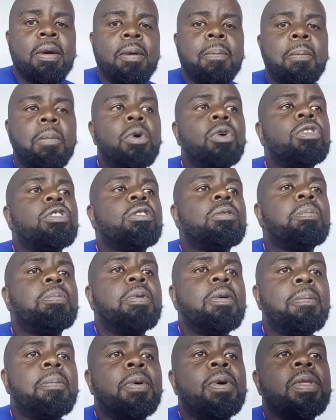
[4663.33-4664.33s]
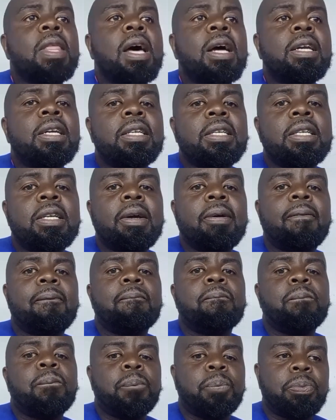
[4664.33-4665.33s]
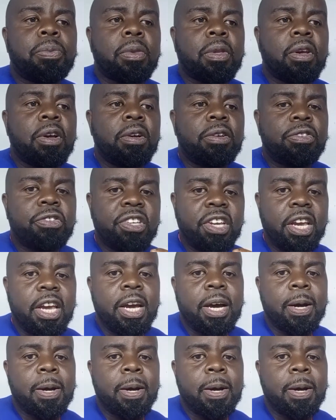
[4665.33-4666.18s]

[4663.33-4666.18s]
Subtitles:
Most people that share,